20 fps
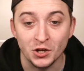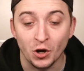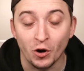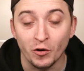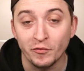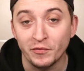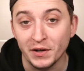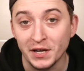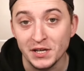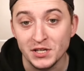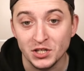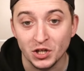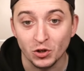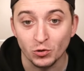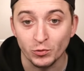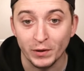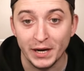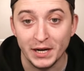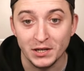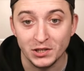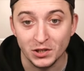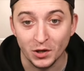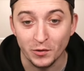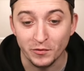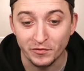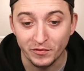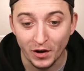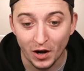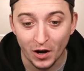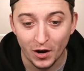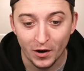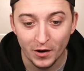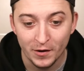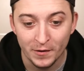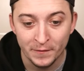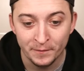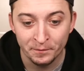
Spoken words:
of his career so far.